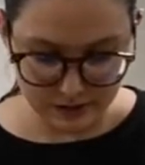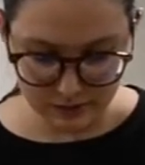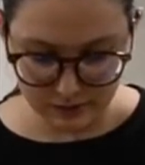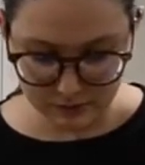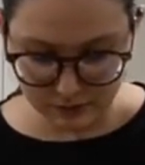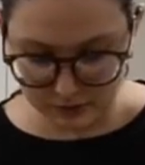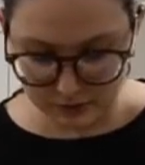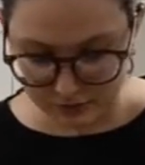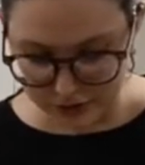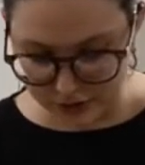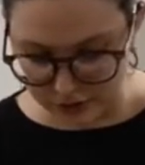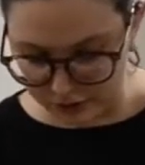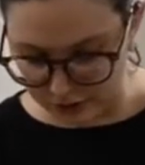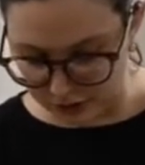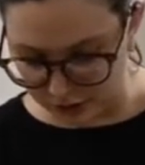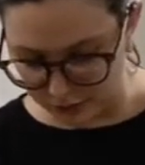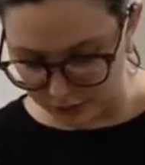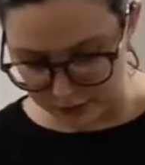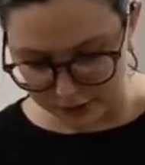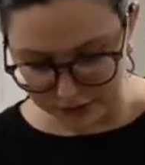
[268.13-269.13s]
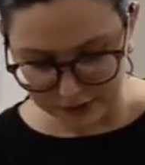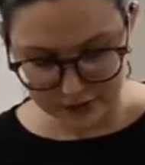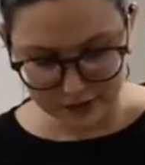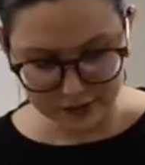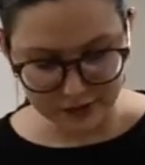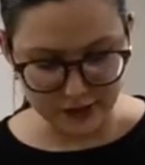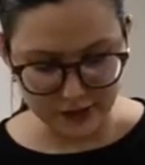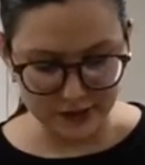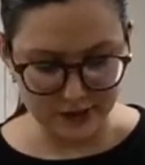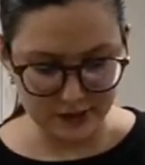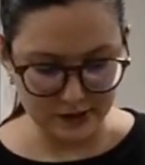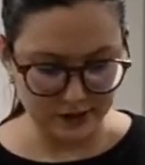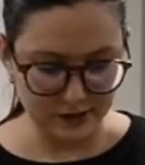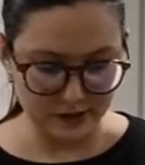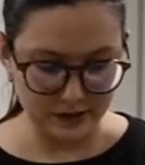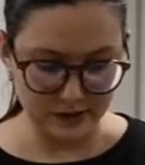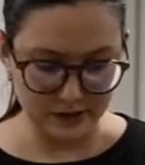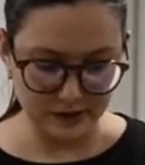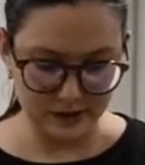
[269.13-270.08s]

ooh, which one's open? Can't tell.